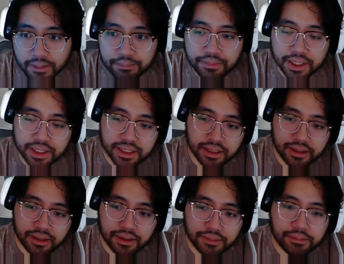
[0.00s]
But
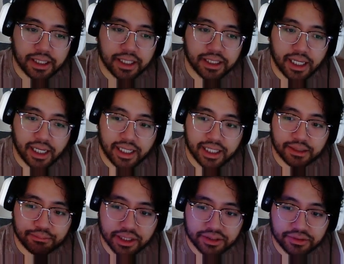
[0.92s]
I get the
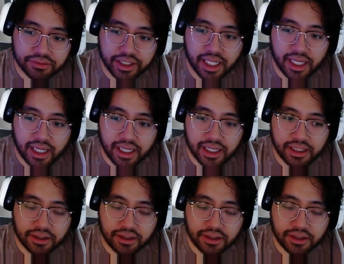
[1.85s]
plus 3k and